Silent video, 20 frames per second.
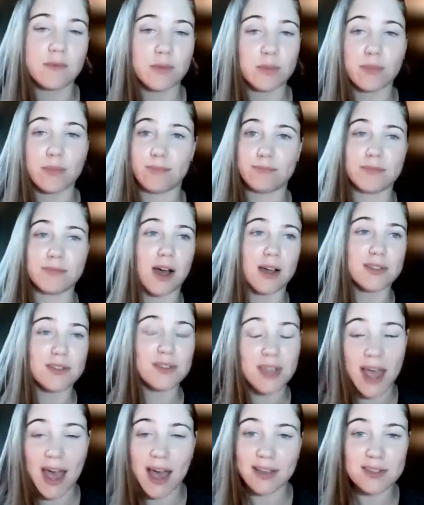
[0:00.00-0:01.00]
but not
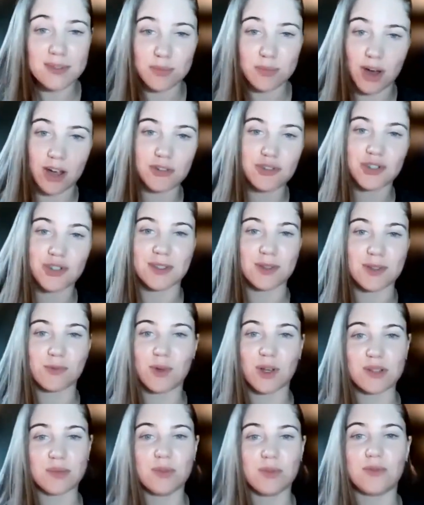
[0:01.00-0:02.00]
as much as it
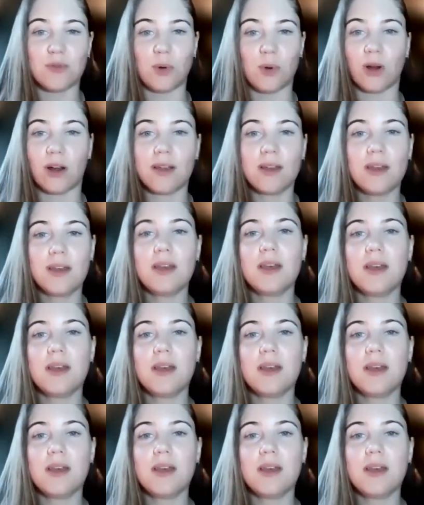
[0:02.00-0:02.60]
was before.